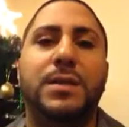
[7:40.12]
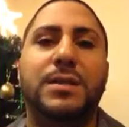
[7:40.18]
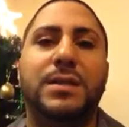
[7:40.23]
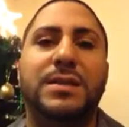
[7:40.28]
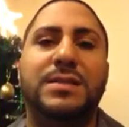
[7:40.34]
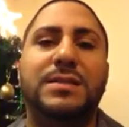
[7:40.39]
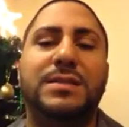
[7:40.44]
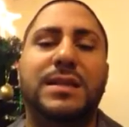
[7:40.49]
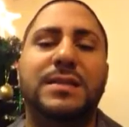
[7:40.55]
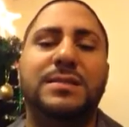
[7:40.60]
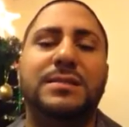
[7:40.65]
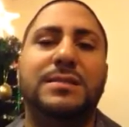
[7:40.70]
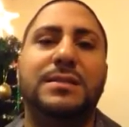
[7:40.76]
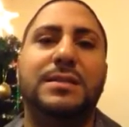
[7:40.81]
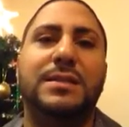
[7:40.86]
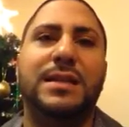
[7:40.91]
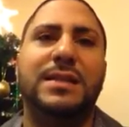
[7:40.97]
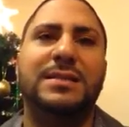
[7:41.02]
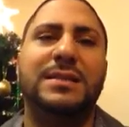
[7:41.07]

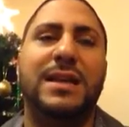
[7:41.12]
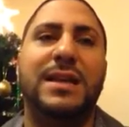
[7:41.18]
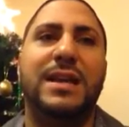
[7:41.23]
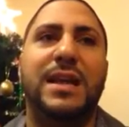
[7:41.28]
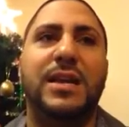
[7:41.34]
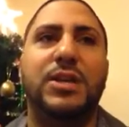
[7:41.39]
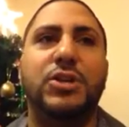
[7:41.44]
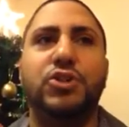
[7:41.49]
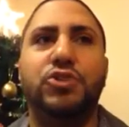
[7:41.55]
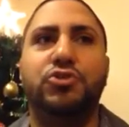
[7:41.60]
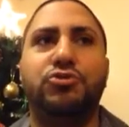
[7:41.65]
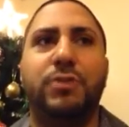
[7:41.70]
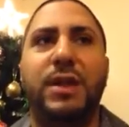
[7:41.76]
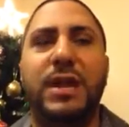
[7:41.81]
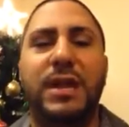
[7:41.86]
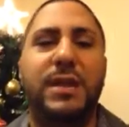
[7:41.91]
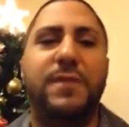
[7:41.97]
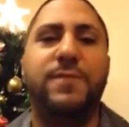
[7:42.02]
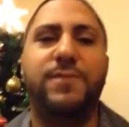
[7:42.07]
that's kind of like a
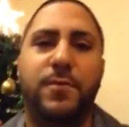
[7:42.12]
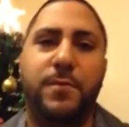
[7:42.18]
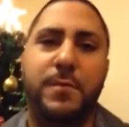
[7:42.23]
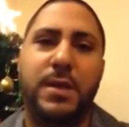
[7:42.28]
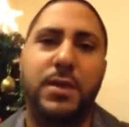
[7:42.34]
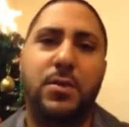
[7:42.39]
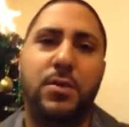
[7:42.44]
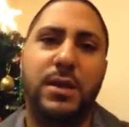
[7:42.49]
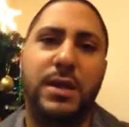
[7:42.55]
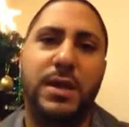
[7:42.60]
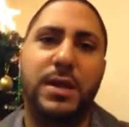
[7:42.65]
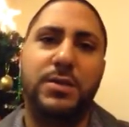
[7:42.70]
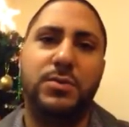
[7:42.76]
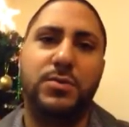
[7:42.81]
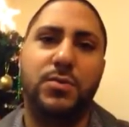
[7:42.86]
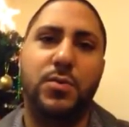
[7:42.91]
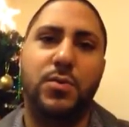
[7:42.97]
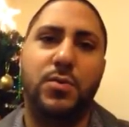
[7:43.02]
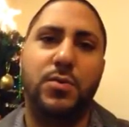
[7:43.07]
training for me, I
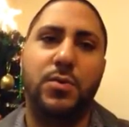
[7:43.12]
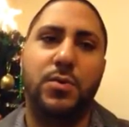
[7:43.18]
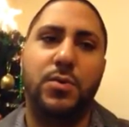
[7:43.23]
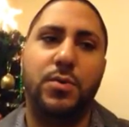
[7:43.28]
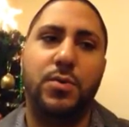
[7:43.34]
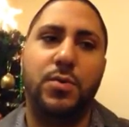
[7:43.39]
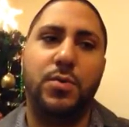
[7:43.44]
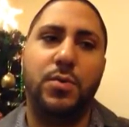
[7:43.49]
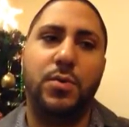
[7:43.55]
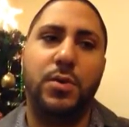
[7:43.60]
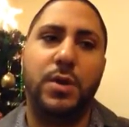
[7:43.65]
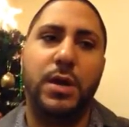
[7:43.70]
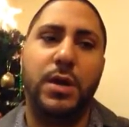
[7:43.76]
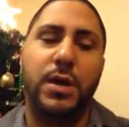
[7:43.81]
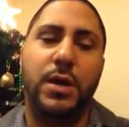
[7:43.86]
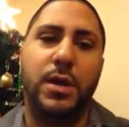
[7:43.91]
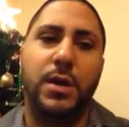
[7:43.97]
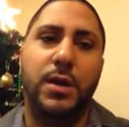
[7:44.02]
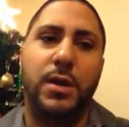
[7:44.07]
guess, or
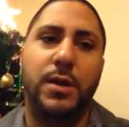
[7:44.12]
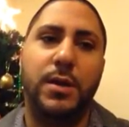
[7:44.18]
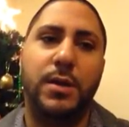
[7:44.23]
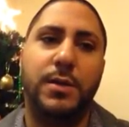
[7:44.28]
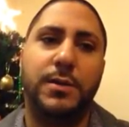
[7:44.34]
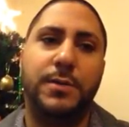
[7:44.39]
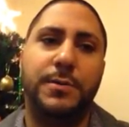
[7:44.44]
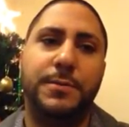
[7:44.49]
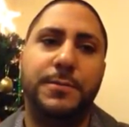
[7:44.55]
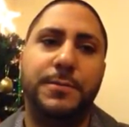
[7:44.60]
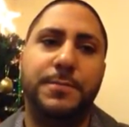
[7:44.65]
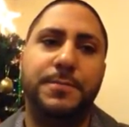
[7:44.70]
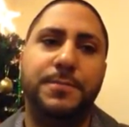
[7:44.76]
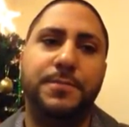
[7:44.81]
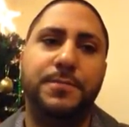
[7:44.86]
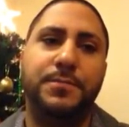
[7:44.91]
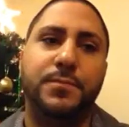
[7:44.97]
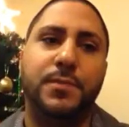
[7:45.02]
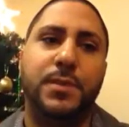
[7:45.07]
a
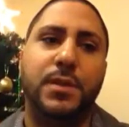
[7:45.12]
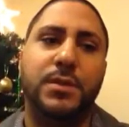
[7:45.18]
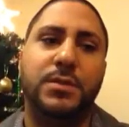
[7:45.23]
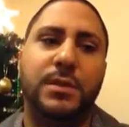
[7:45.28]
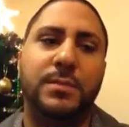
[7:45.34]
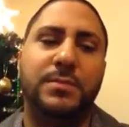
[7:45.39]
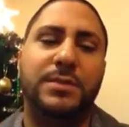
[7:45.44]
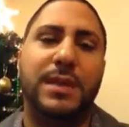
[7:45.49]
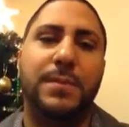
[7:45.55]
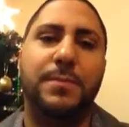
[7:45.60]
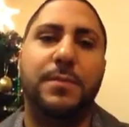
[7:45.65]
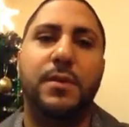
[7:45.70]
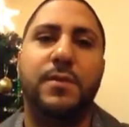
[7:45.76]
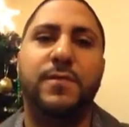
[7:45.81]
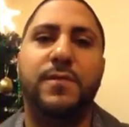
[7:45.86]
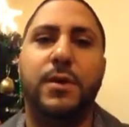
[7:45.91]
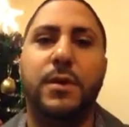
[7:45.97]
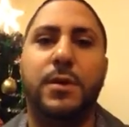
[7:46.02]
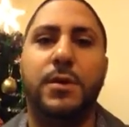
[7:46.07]
some type
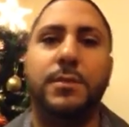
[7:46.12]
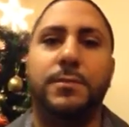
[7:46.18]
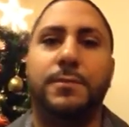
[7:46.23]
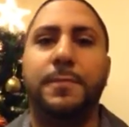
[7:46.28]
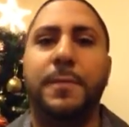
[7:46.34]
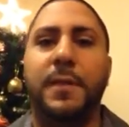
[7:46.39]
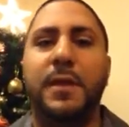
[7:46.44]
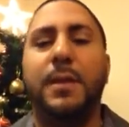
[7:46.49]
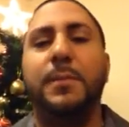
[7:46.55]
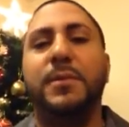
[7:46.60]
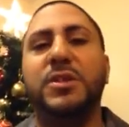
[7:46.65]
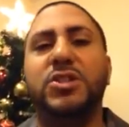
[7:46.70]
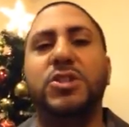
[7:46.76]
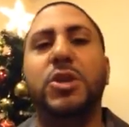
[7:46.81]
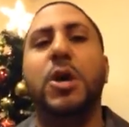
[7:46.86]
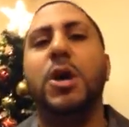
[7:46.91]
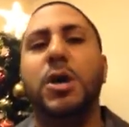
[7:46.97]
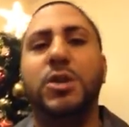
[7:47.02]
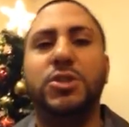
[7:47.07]
of a
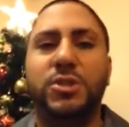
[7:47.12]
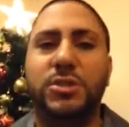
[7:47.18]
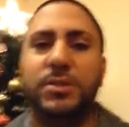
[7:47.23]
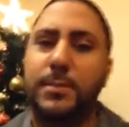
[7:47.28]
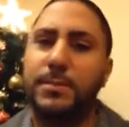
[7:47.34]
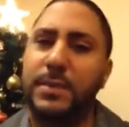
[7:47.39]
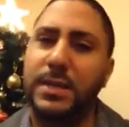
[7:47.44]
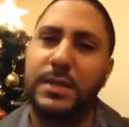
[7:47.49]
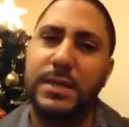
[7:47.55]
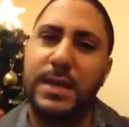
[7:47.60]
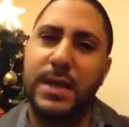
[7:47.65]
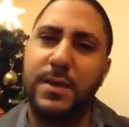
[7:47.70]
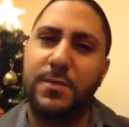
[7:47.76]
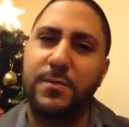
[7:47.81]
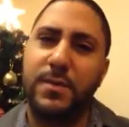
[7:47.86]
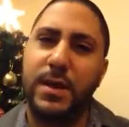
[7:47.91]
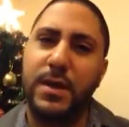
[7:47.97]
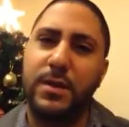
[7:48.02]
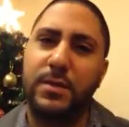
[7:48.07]
massage or something like
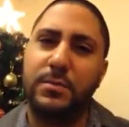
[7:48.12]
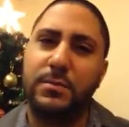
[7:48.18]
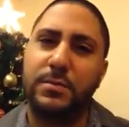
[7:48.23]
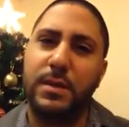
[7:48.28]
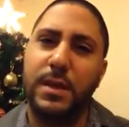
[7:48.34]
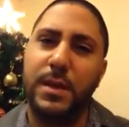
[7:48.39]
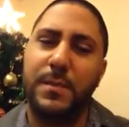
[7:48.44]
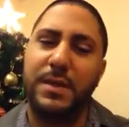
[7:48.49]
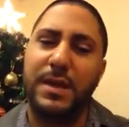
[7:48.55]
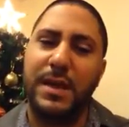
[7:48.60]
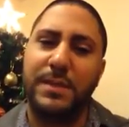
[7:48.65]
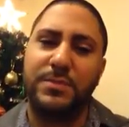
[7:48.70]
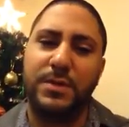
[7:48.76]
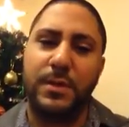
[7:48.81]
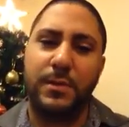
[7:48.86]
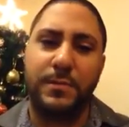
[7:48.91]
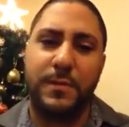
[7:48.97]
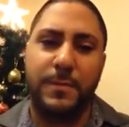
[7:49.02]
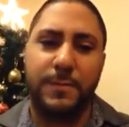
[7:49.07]
that, right? I mean, I'm
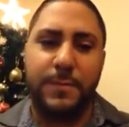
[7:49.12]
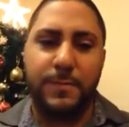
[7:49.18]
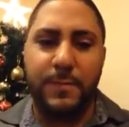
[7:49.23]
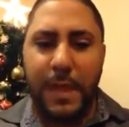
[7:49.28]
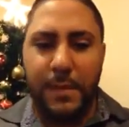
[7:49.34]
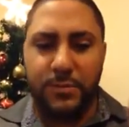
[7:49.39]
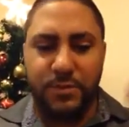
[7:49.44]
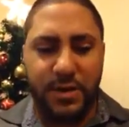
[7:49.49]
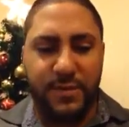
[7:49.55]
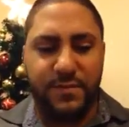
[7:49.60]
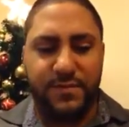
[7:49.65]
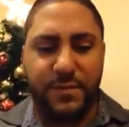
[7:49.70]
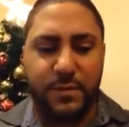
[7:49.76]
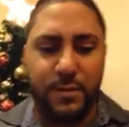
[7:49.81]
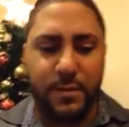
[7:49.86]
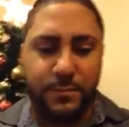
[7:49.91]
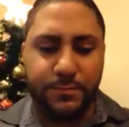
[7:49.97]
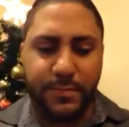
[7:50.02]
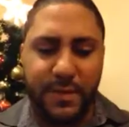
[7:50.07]
trying to
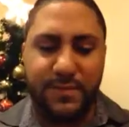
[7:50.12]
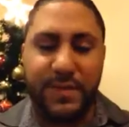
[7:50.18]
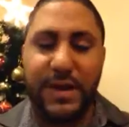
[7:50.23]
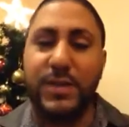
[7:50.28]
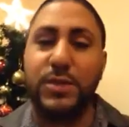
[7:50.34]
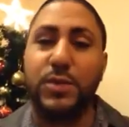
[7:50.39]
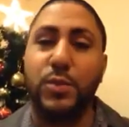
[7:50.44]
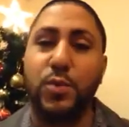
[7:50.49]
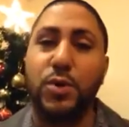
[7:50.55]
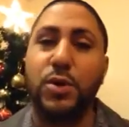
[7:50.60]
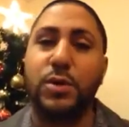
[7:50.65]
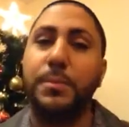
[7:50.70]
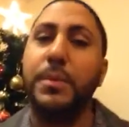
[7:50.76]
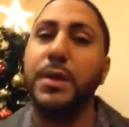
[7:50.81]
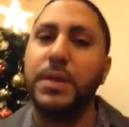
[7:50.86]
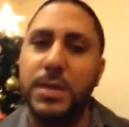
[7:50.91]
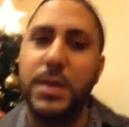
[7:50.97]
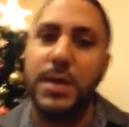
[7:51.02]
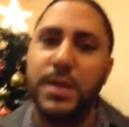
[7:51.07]
I forgot the word,
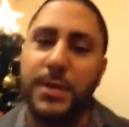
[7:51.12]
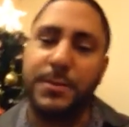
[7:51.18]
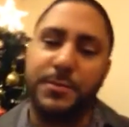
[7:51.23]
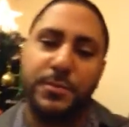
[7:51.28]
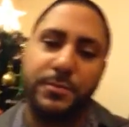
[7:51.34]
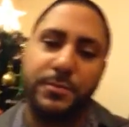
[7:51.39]
but yeah,